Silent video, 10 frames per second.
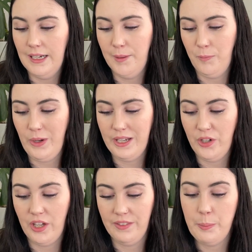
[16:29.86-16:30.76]
We are
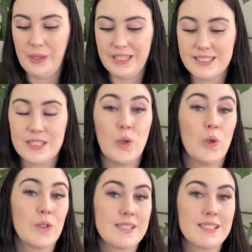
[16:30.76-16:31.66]
not the biggest
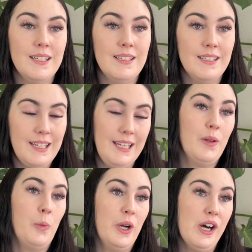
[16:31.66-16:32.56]
cooks in
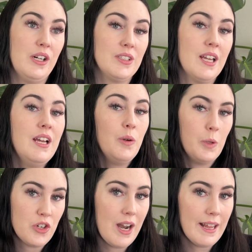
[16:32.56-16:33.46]
the world. We're
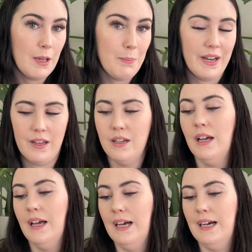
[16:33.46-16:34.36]
trying to get better,
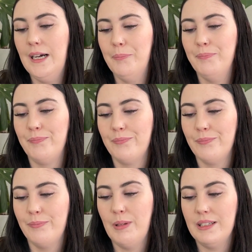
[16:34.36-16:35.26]

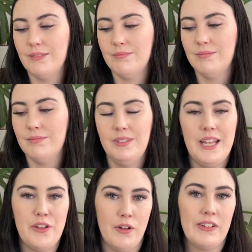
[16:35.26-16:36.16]
but
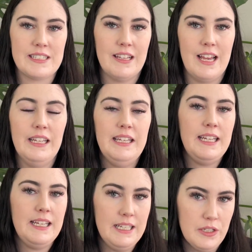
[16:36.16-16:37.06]
neither of us are like
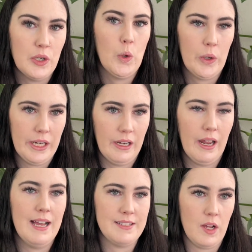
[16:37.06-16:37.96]
into cooking
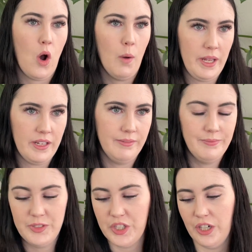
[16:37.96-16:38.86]
as a hobby.
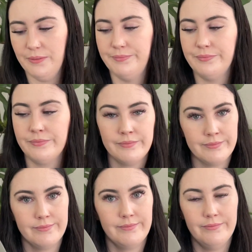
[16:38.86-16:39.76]
So
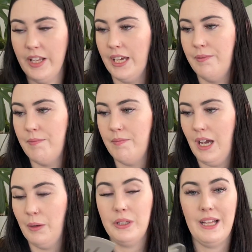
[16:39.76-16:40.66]
yeah,
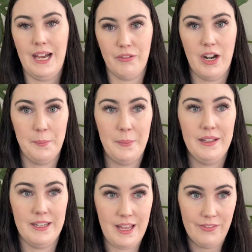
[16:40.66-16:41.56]
I will outright admit
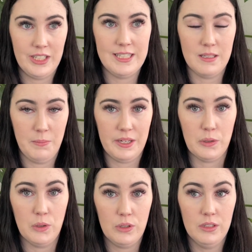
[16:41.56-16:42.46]
that Evan is the better
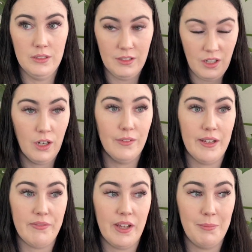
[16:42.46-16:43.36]
cook of
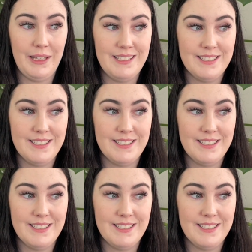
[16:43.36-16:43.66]
our family.